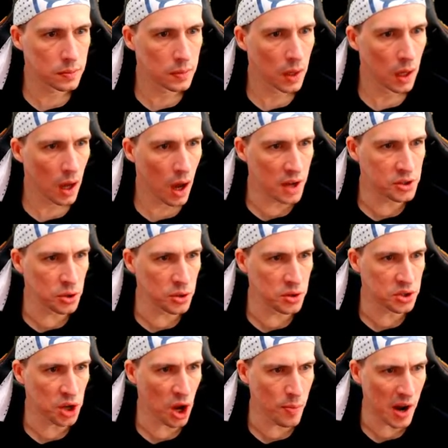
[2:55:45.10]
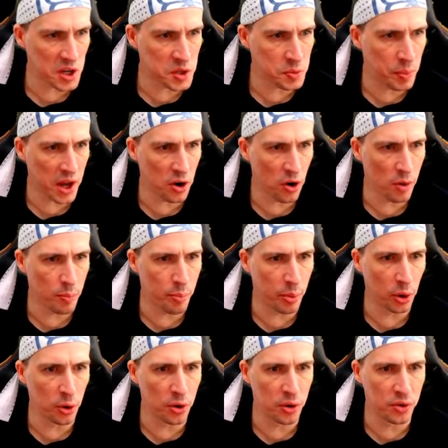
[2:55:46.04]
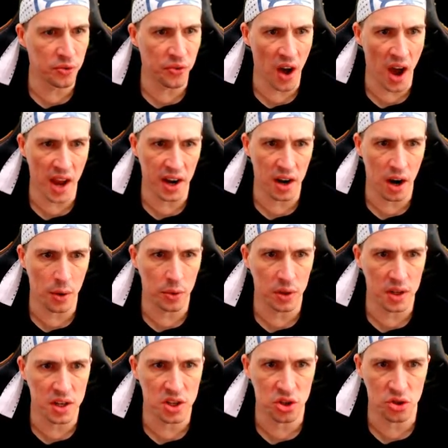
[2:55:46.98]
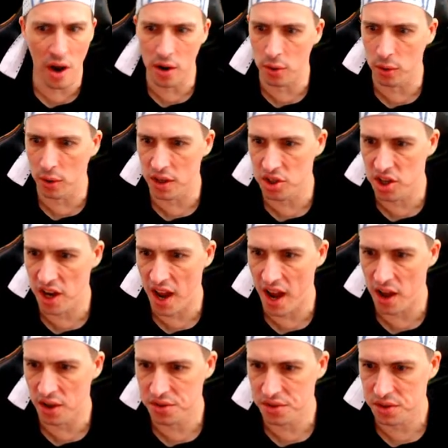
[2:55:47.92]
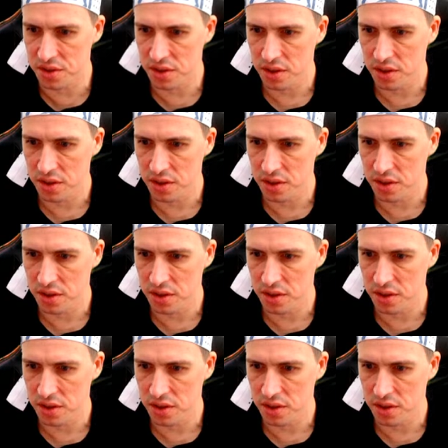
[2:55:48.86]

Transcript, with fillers: I do so much better at balloon fight. I really struggle at joust.